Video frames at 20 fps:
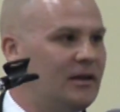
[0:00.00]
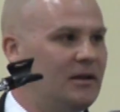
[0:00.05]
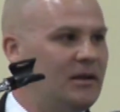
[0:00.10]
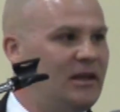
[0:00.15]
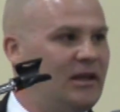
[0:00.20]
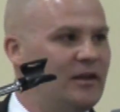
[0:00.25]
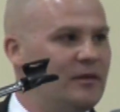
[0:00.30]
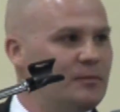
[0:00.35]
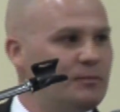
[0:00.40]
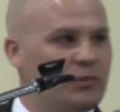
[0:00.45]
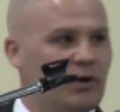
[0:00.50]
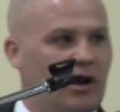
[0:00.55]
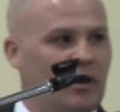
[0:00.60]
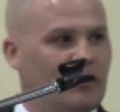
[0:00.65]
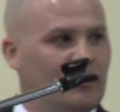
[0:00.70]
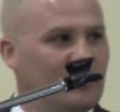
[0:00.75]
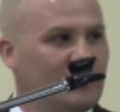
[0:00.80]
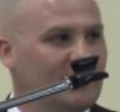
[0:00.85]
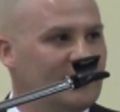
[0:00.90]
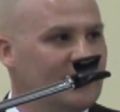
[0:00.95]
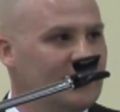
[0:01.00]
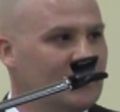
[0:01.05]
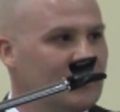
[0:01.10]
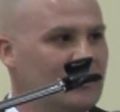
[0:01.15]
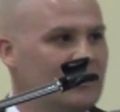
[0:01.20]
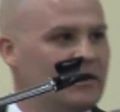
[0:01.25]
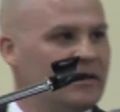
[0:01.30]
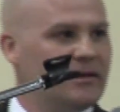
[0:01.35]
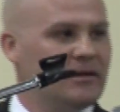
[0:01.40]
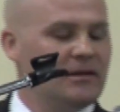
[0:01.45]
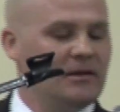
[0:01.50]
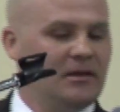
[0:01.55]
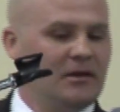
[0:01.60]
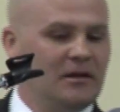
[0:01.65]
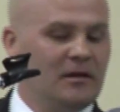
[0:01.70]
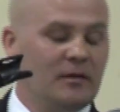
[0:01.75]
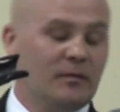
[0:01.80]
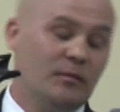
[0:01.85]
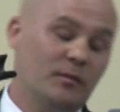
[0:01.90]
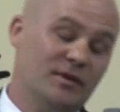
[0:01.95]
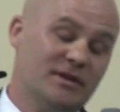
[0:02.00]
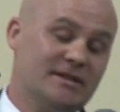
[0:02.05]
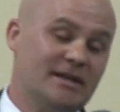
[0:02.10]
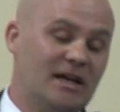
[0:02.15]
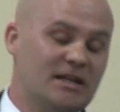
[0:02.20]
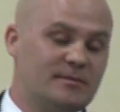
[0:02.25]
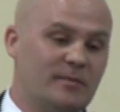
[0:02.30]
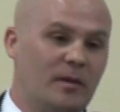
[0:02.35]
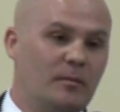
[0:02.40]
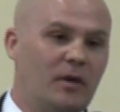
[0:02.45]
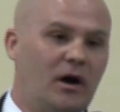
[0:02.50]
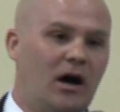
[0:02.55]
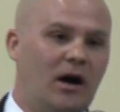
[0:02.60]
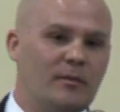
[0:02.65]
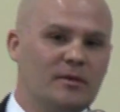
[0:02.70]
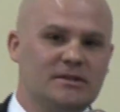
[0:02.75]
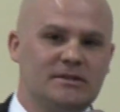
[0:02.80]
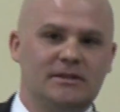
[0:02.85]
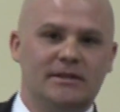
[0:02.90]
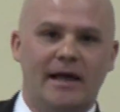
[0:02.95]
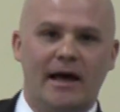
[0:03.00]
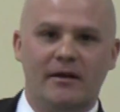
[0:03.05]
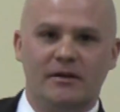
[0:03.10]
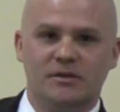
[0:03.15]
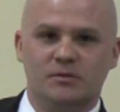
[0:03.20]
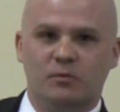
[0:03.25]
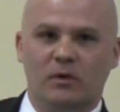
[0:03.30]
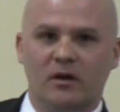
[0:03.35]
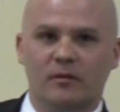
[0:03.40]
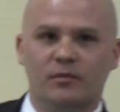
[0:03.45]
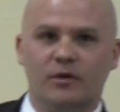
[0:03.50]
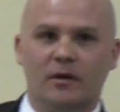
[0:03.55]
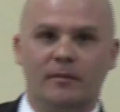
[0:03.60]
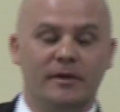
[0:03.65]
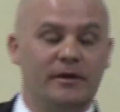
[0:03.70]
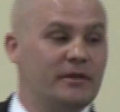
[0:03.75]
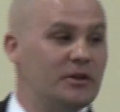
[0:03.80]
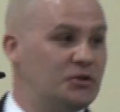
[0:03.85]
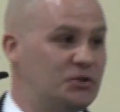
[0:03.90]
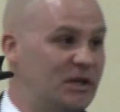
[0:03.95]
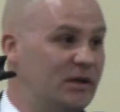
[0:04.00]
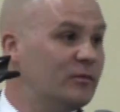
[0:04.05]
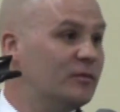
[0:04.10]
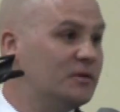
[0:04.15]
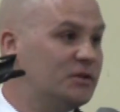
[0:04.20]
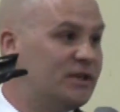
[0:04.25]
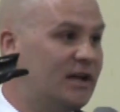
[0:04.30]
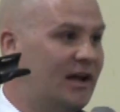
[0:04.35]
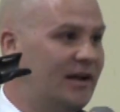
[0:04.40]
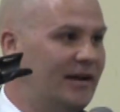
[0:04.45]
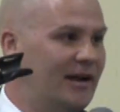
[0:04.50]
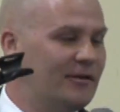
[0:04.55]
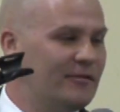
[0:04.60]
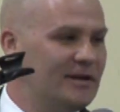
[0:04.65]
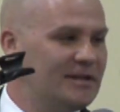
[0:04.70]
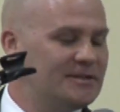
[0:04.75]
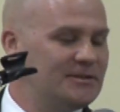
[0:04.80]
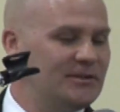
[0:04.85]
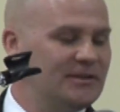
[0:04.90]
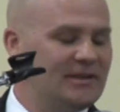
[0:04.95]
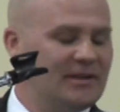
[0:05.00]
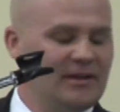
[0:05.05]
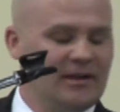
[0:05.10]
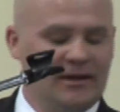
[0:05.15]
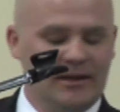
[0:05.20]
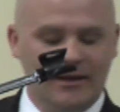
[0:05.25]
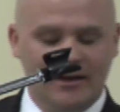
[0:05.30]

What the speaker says: He probably, besides my mom, was the loudest one probably in the gym when Chad and I wrestled.